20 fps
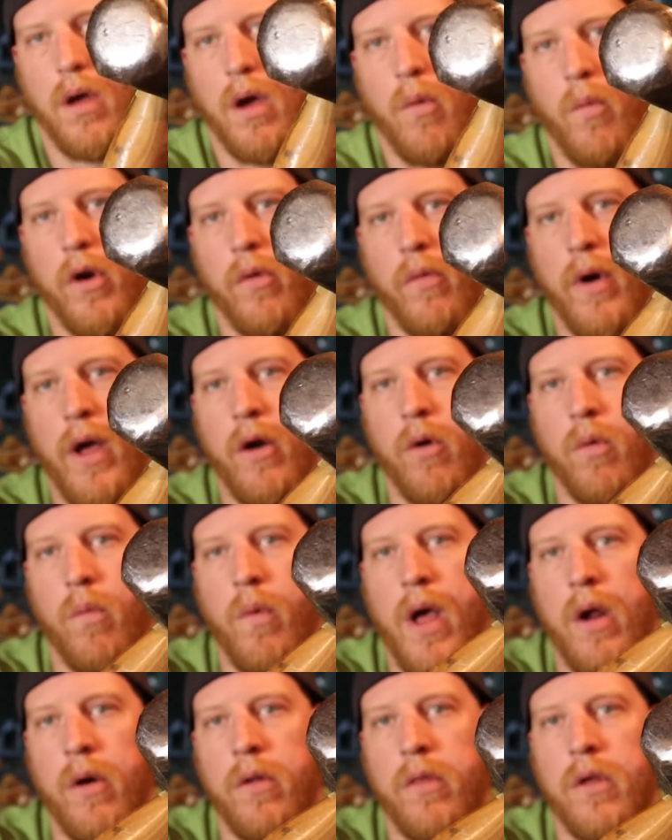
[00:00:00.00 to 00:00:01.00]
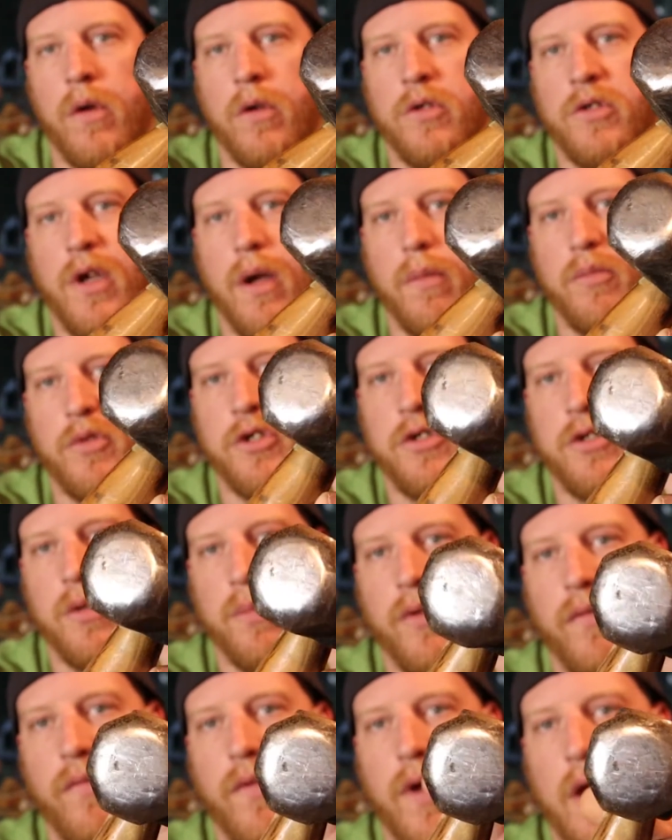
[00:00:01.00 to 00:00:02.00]
I went around and rounded those up just to
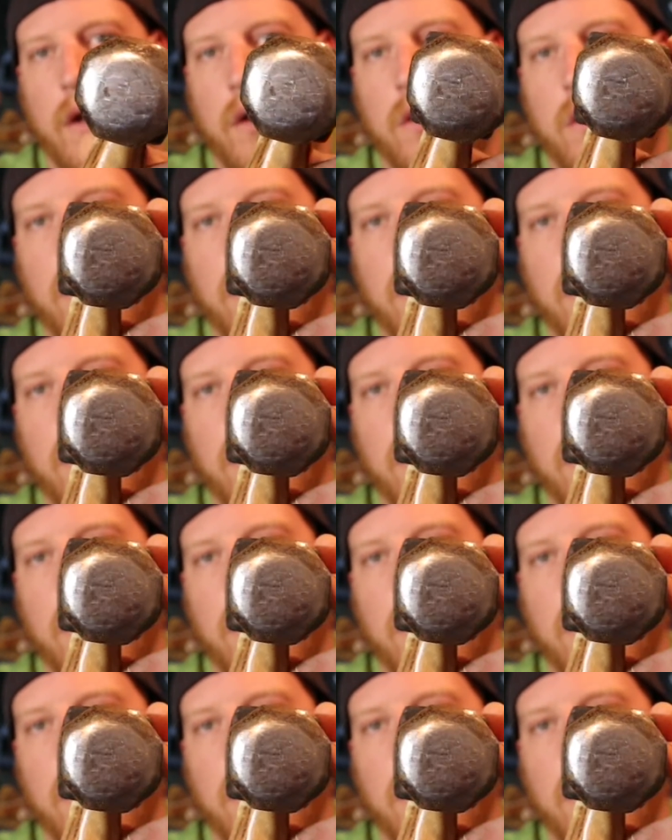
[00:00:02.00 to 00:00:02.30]
prevent